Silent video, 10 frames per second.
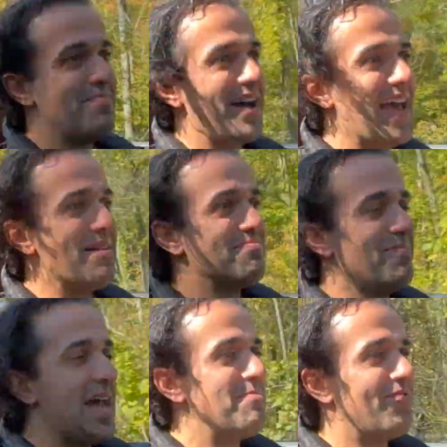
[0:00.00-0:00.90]
my
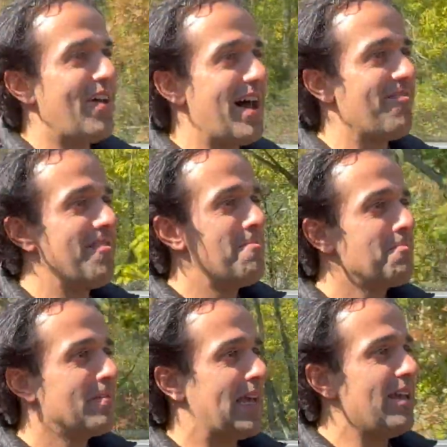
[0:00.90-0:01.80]
M5
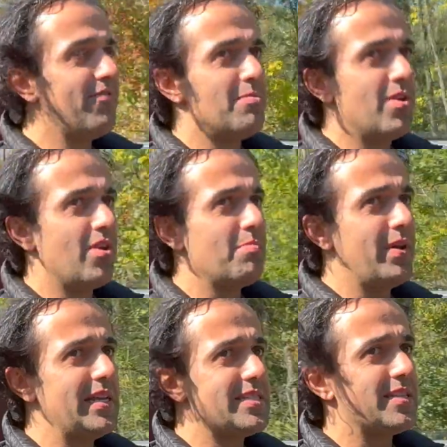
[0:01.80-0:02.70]
even more.
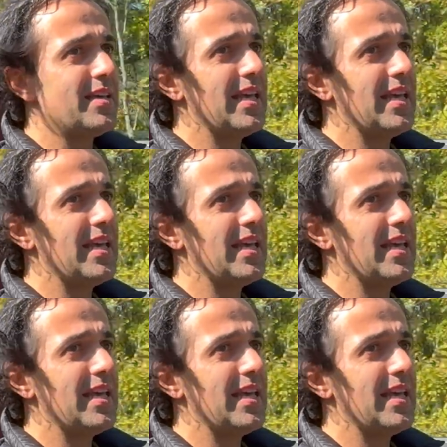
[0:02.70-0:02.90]
But it's